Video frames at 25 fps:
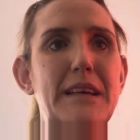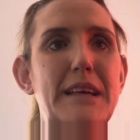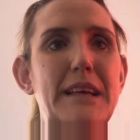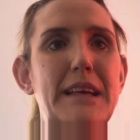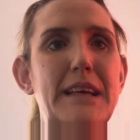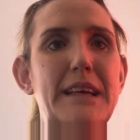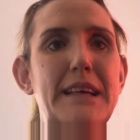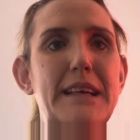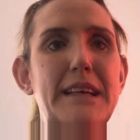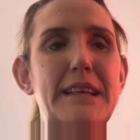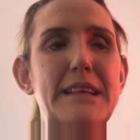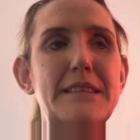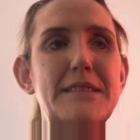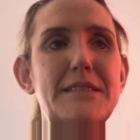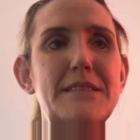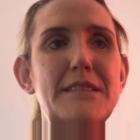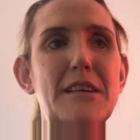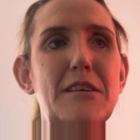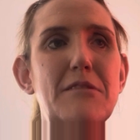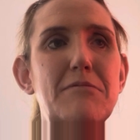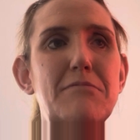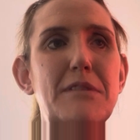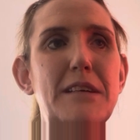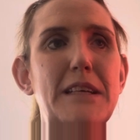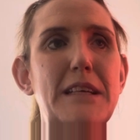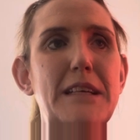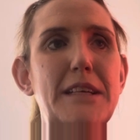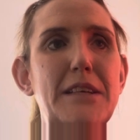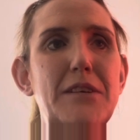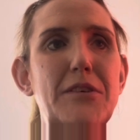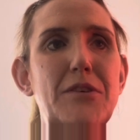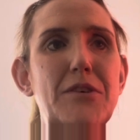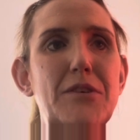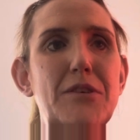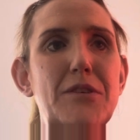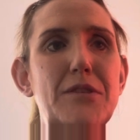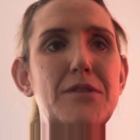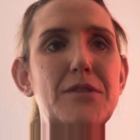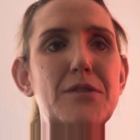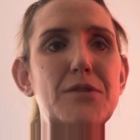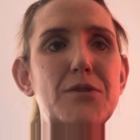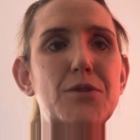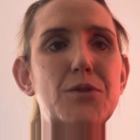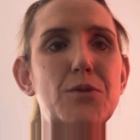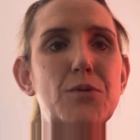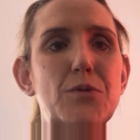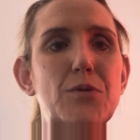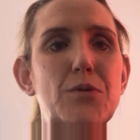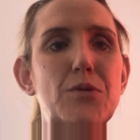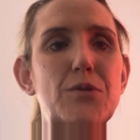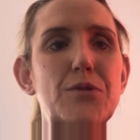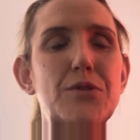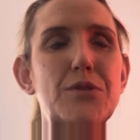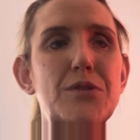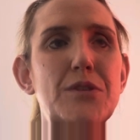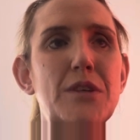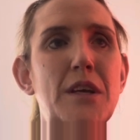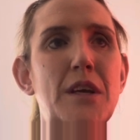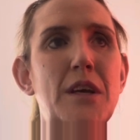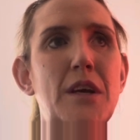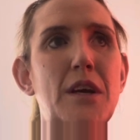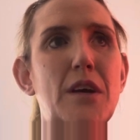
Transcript: is a really good source